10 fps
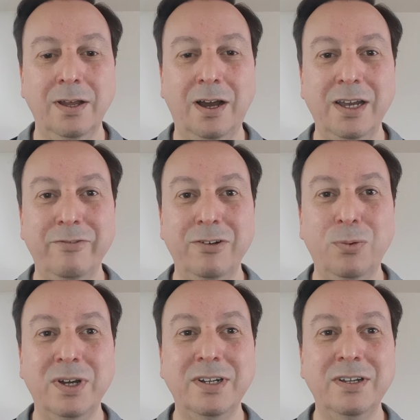Hi
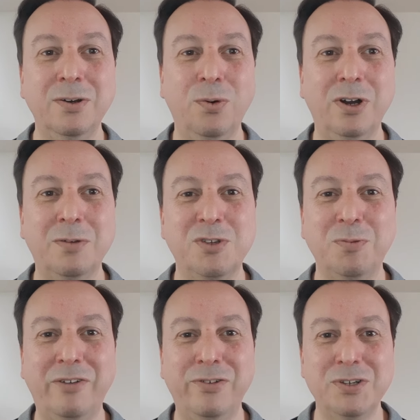everyone, welcome to
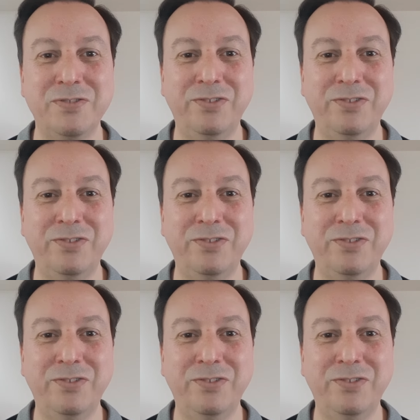my first